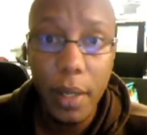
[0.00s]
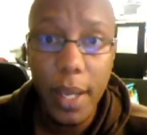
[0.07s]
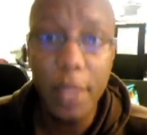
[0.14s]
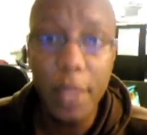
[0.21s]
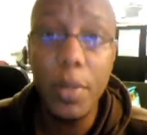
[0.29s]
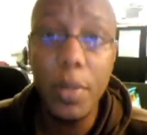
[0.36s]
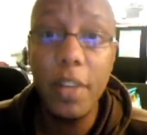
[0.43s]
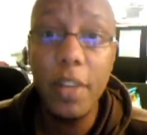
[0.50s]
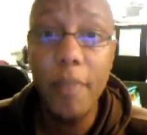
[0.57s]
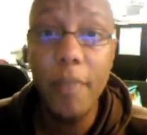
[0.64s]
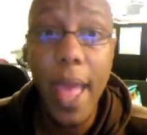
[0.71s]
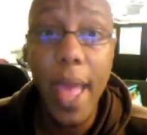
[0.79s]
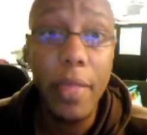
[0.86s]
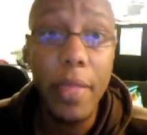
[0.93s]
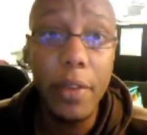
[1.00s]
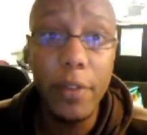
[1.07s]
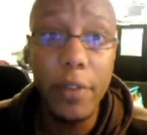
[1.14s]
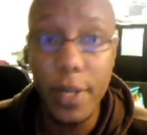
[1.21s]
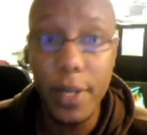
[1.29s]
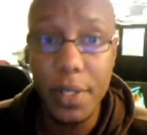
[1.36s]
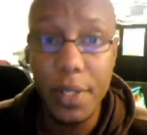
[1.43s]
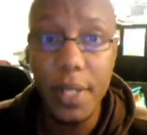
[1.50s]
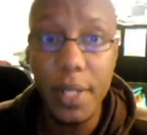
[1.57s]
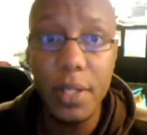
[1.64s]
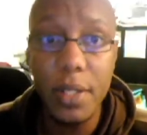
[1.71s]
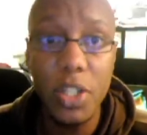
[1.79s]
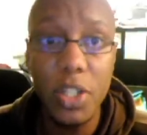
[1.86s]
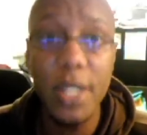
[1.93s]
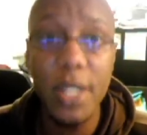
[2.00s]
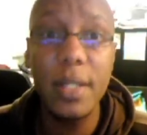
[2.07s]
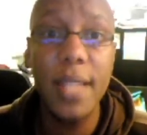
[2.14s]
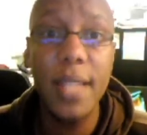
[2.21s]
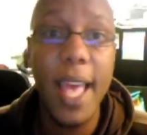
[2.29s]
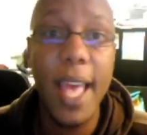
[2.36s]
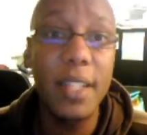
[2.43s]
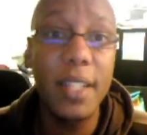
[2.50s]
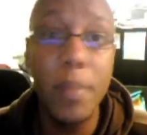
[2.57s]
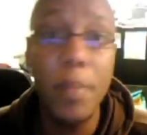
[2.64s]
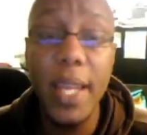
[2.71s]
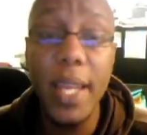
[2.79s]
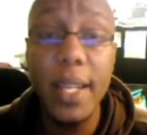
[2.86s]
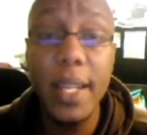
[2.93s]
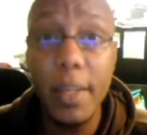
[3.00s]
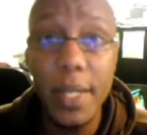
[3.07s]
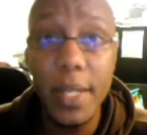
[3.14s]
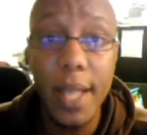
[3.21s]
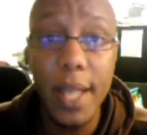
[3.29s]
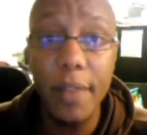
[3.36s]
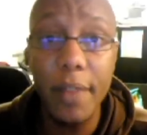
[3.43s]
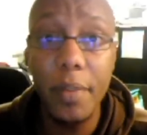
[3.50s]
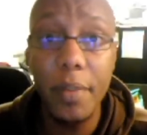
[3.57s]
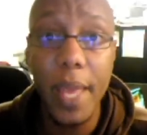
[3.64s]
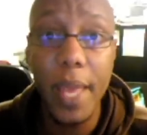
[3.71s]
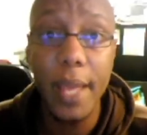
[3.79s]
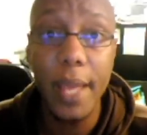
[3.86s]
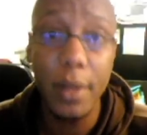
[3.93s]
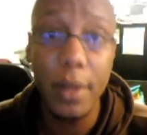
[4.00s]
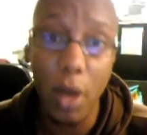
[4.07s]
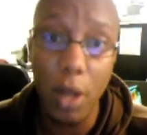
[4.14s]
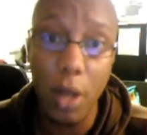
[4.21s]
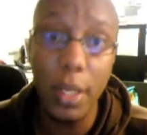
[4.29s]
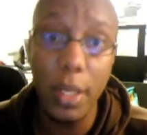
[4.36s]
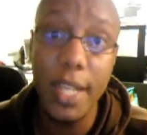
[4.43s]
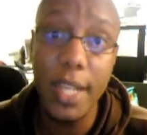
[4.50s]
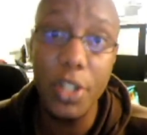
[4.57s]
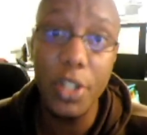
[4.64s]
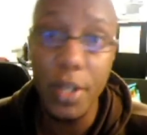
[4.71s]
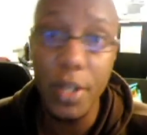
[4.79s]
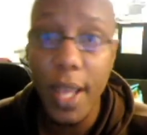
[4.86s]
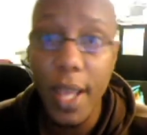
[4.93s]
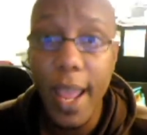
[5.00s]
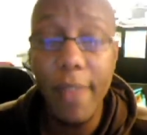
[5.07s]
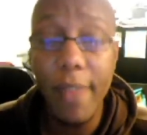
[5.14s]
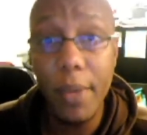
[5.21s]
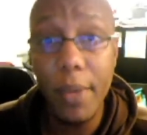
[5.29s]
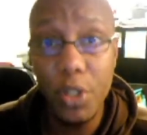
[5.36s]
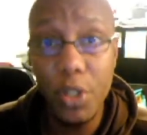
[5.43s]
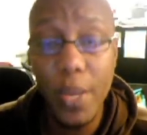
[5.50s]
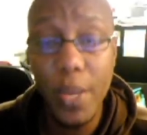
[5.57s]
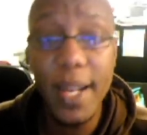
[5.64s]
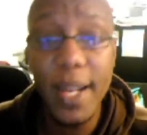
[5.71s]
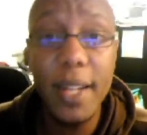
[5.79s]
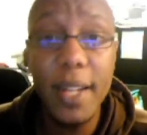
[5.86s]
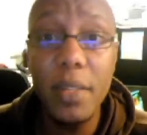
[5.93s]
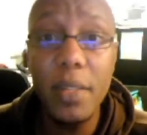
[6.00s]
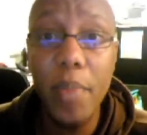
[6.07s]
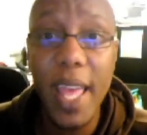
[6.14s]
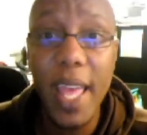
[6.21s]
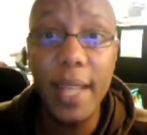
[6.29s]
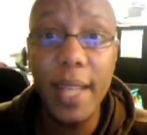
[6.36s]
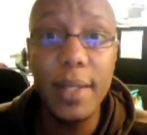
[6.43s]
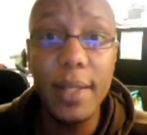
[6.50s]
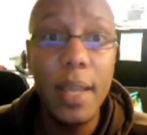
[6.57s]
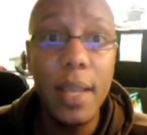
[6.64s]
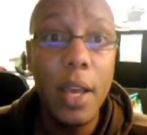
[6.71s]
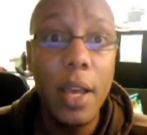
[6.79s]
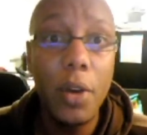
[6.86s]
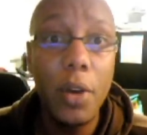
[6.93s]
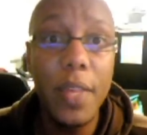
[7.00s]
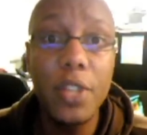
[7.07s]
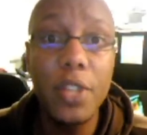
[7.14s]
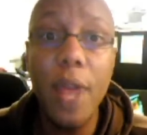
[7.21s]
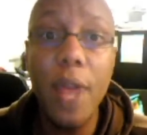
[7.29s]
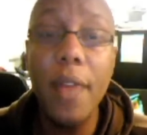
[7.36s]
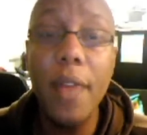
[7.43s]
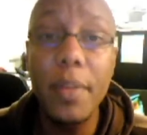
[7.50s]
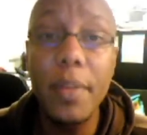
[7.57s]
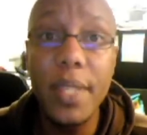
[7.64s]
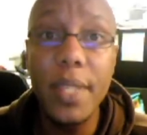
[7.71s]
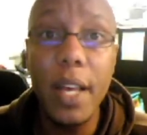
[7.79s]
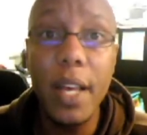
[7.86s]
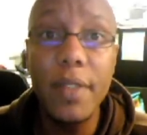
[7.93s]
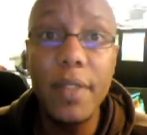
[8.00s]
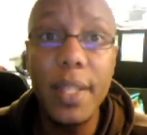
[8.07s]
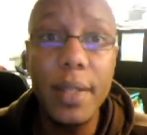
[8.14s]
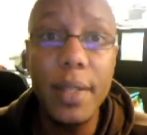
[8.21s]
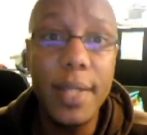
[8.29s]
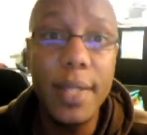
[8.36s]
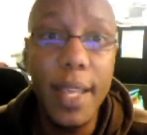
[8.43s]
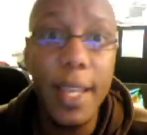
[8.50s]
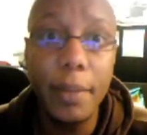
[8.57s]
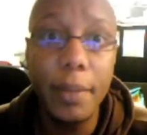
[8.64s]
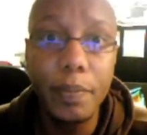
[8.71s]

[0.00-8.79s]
In the book of Matthew, for instance, Jesus cast many demons out of a man called Legion, and they retreated into pigs, who then drowned themselves in the sea.